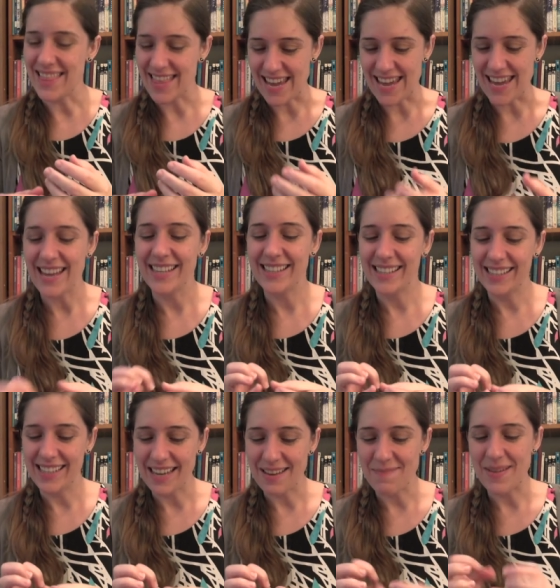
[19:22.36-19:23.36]
The
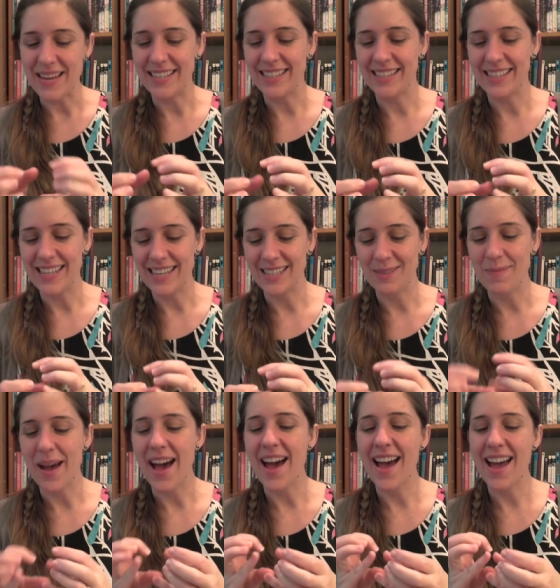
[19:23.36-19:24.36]
itsy bitsy
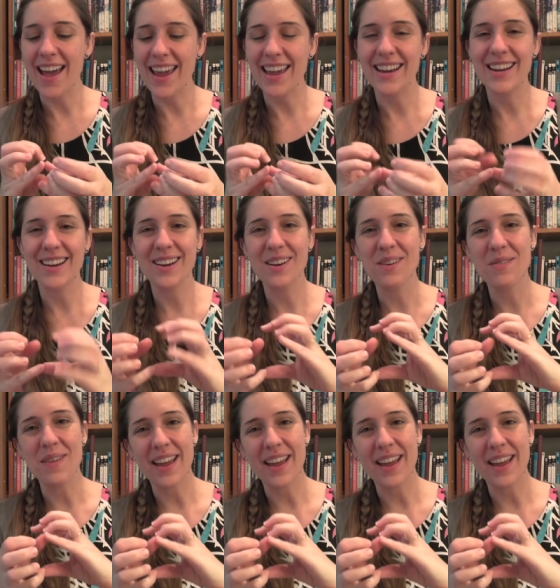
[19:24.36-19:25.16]
spider